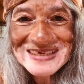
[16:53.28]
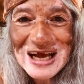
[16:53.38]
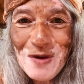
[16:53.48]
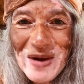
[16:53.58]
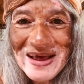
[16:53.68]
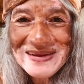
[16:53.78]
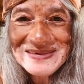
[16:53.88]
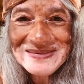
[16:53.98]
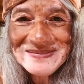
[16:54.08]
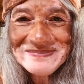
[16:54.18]
go
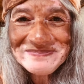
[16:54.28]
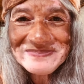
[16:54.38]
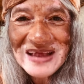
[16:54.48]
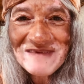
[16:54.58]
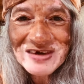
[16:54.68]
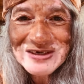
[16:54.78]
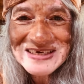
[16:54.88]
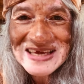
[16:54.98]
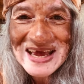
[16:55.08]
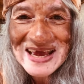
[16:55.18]
well. Have a good
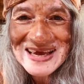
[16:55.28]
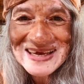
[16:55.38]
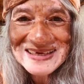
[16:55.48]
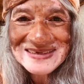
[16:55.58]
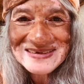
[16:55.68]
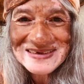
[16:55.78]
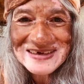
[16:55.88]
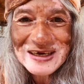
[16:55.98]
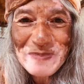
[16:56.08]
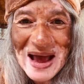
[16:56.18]
day.
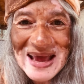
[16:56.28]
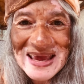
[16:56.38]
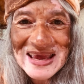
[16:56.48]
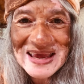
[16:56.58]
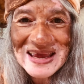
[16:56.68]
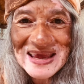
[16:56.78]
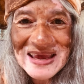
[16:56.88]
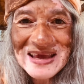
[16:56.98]
Goodbye.